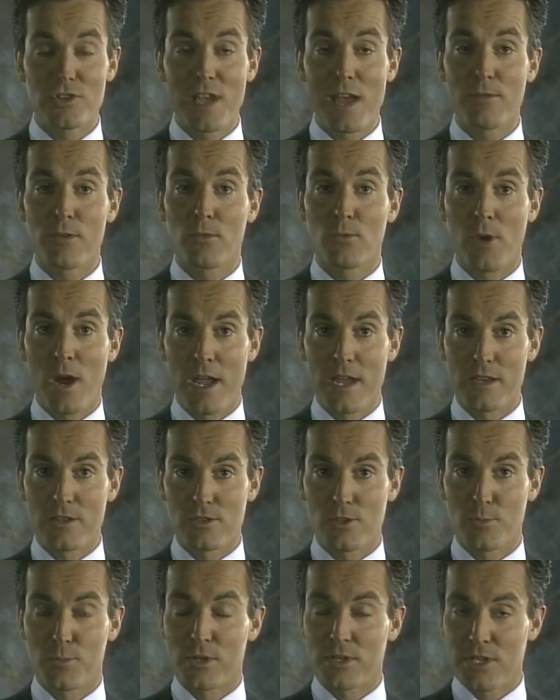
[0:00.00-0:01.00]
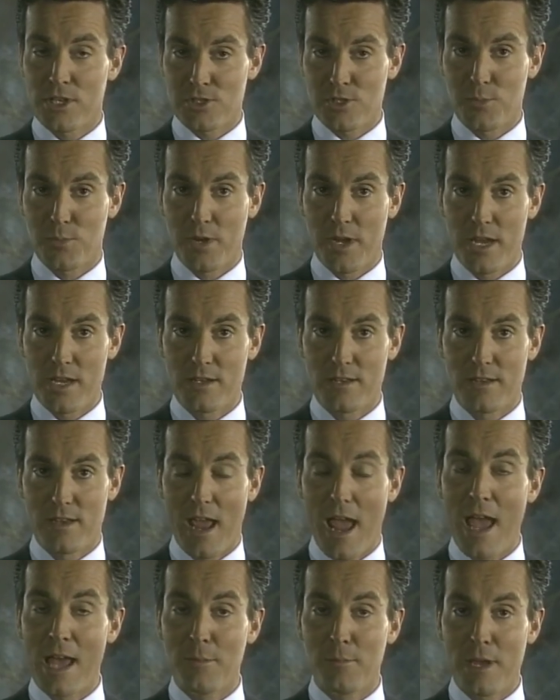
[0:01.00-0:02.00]
have a right to participate
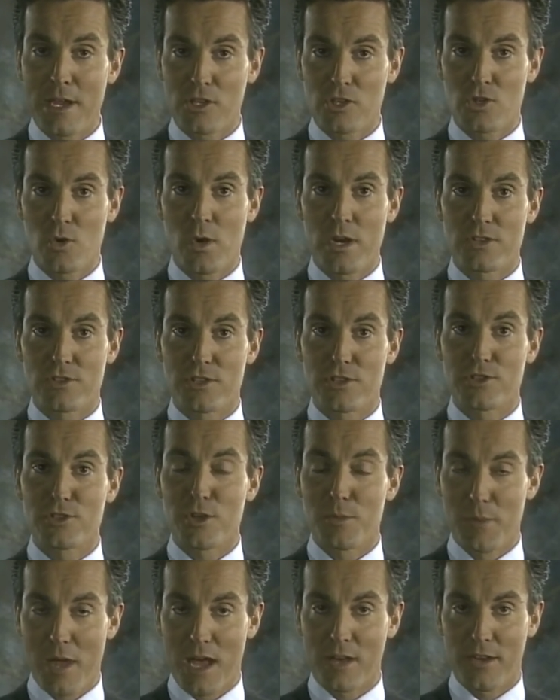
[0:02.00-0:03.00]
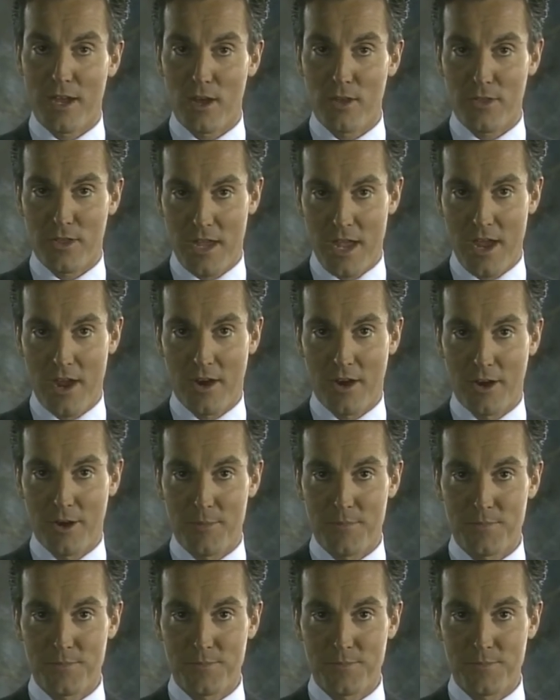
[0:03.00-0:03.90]
and make choices about health care.